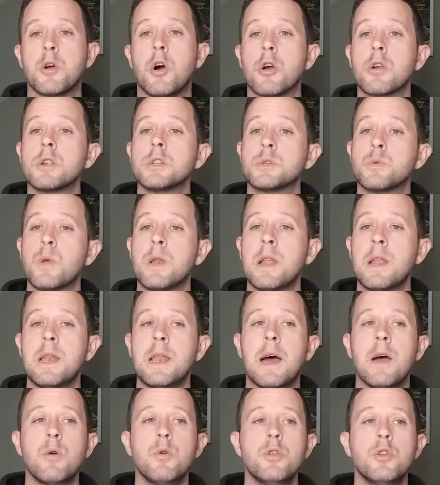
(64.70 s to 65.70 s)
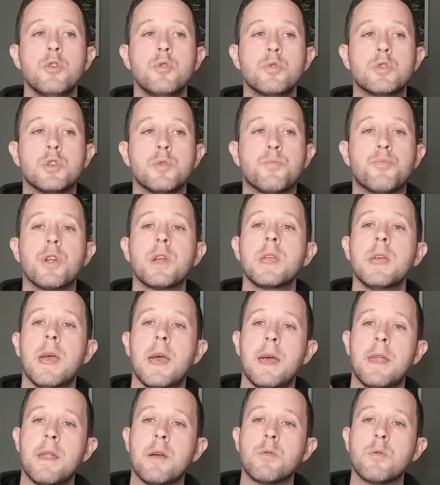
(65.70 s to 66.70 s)
goggles will allow you to bring your
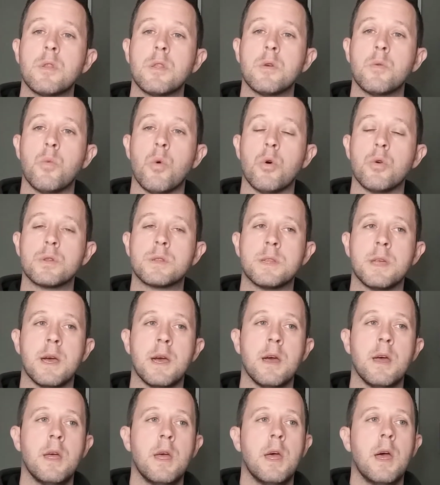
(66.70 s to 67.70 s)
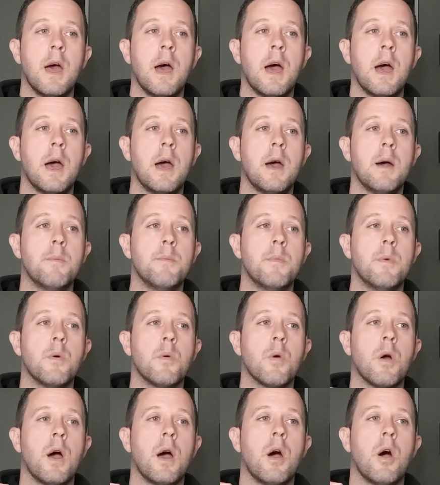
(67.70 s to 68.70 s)
head out of the water
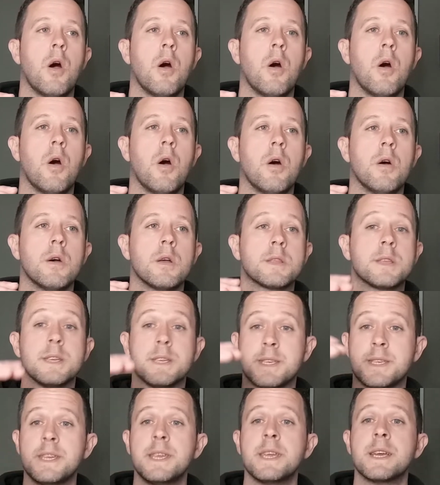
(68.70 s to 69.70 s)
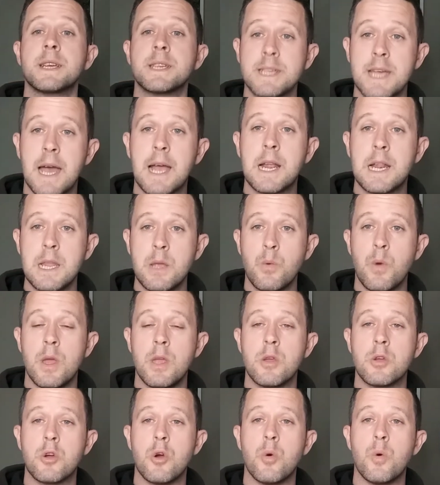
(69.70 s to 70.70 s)
to see exactly where
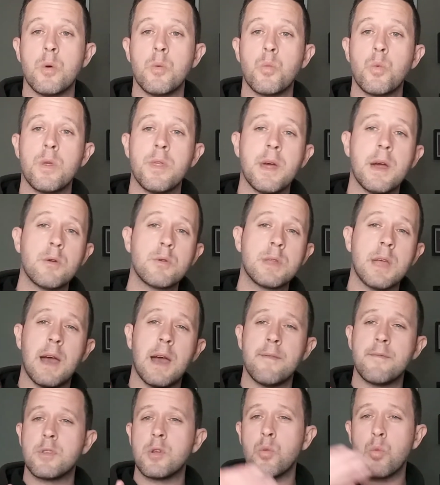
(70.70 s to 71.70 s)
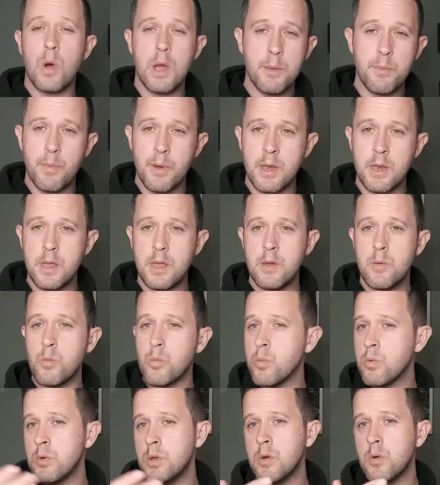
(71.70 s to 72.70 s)
you're going without having to wipe any
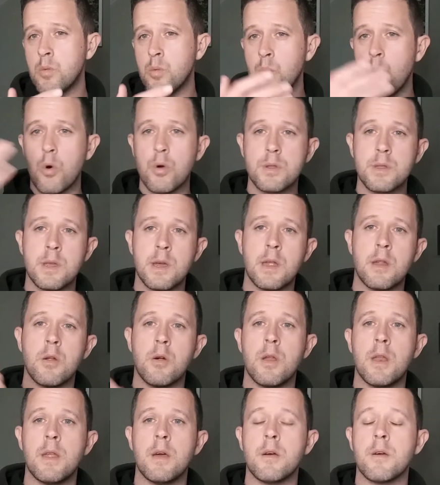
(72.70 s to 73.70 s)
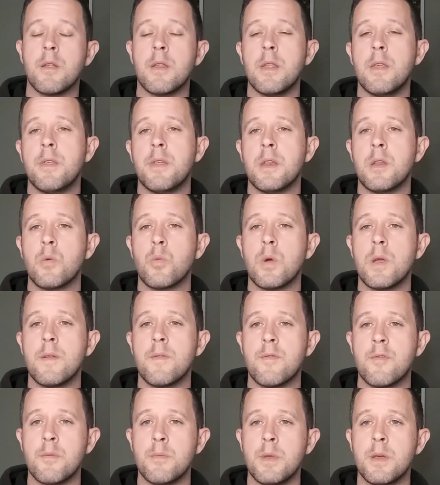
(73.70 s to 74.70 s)
water or anything away
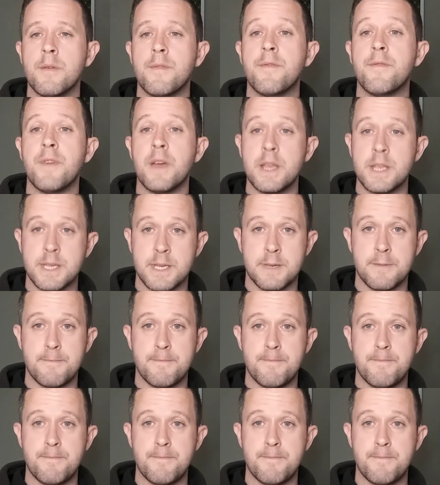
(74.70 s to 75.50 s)
from your face.